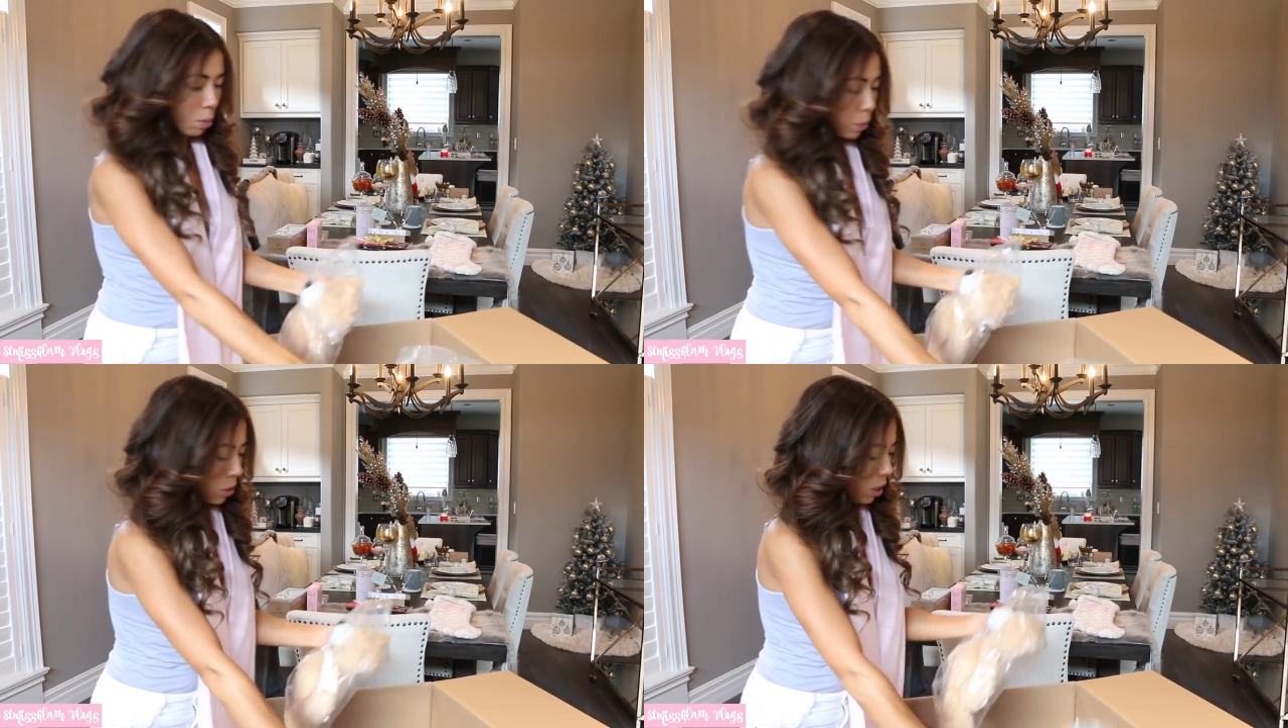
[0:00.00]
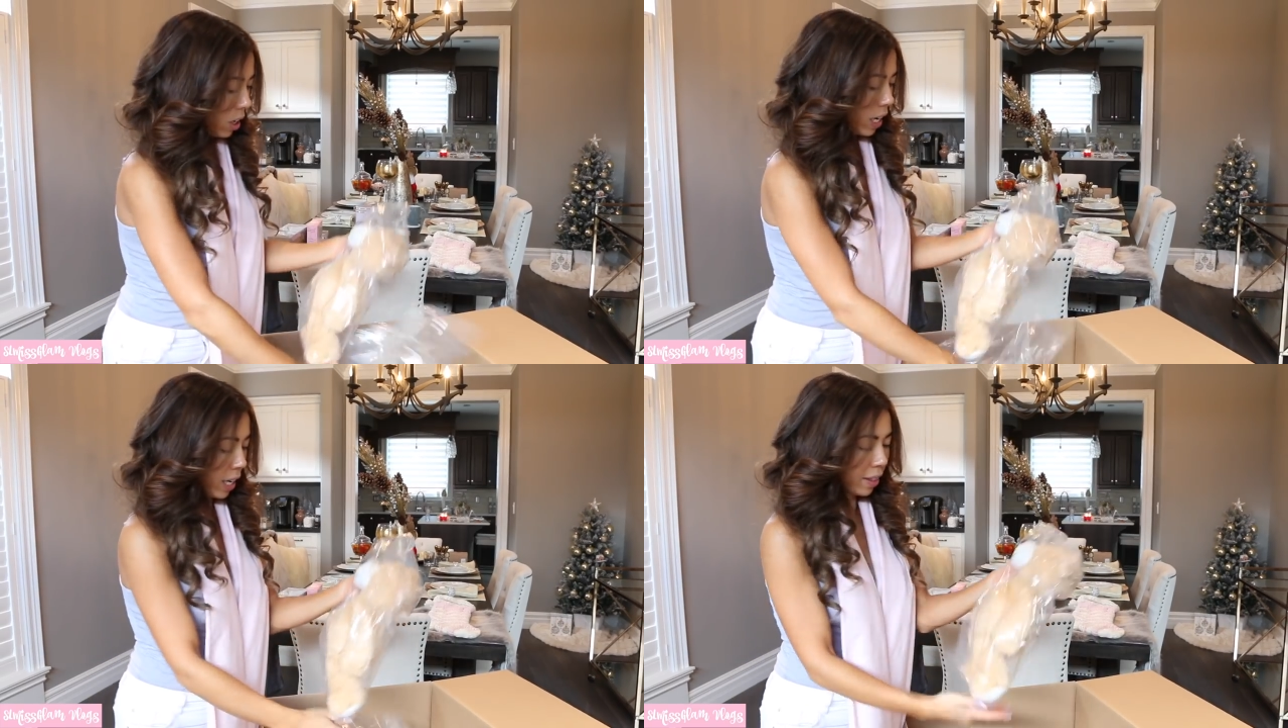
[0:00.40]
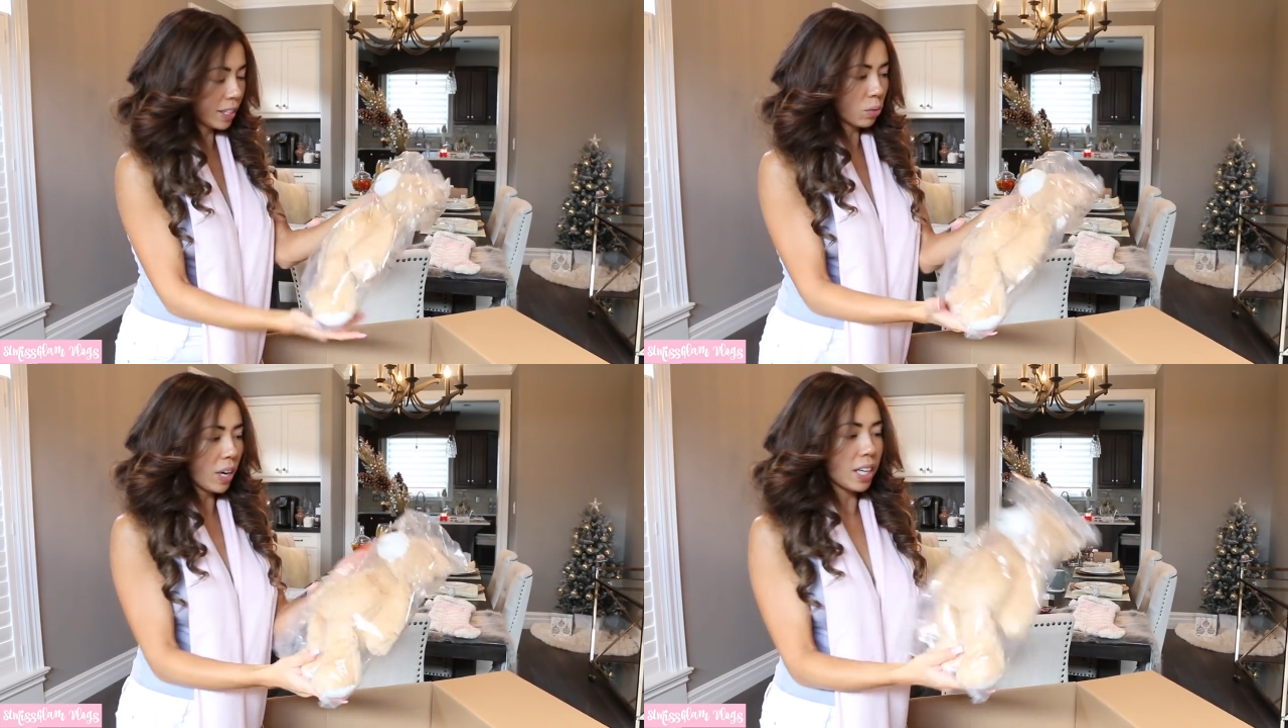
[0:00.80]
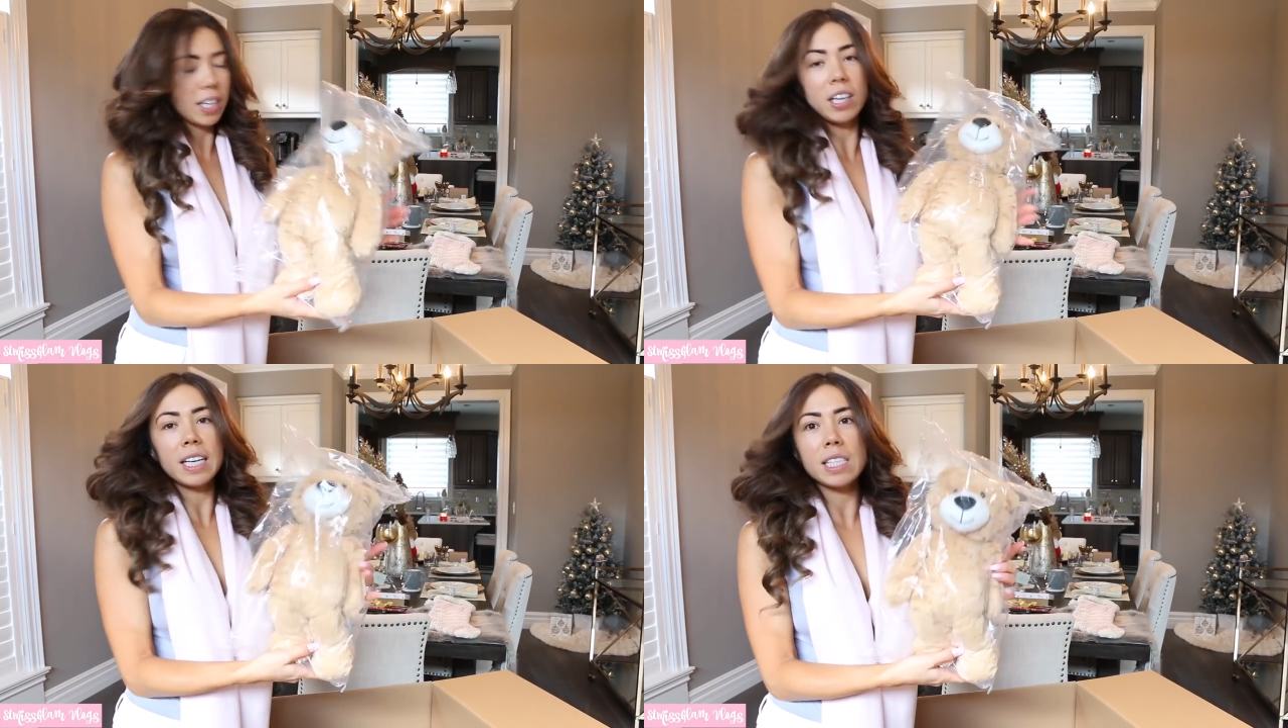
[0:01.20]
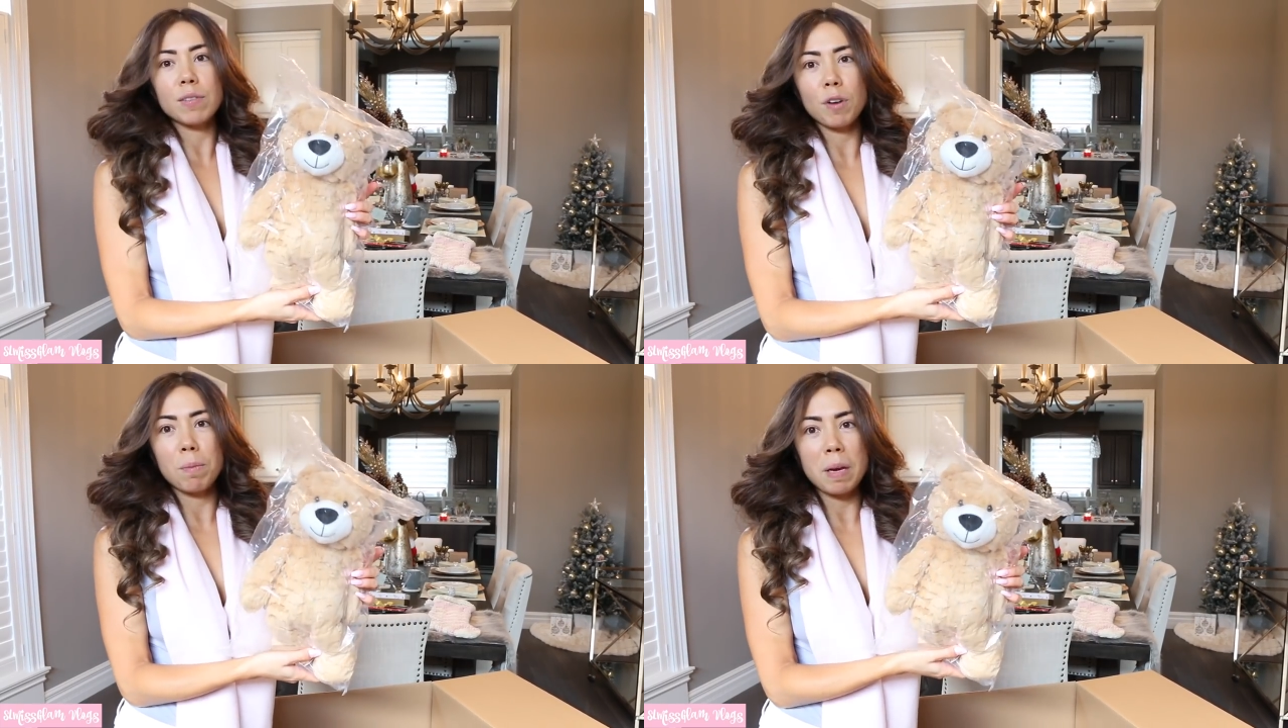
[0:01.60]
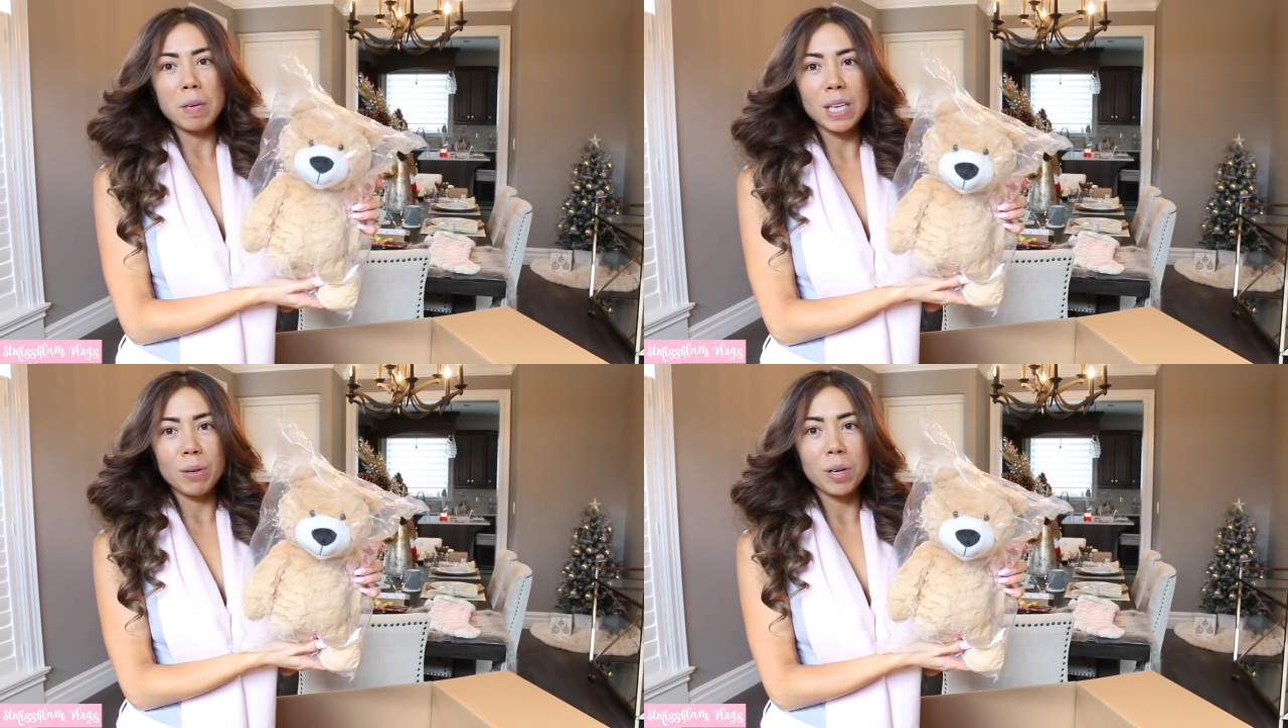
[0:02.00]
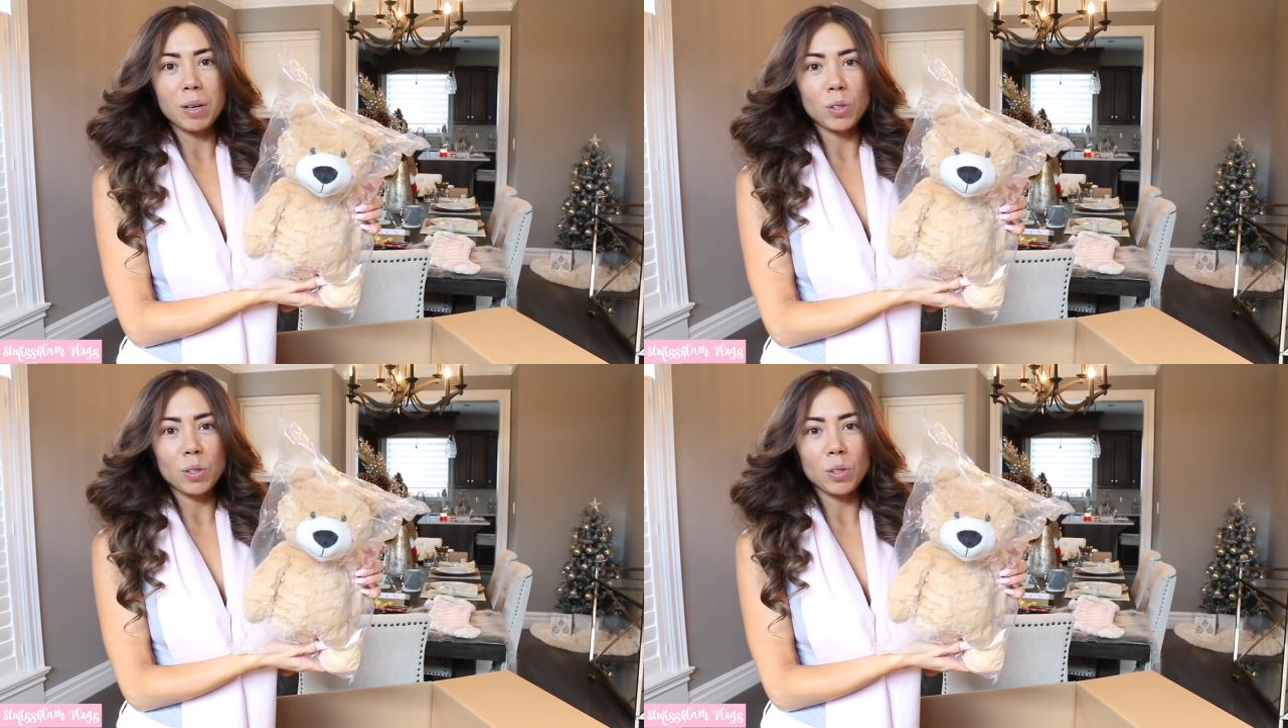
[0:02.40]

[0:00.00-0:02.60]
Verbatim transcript: oops, this right here is for baby Hugo.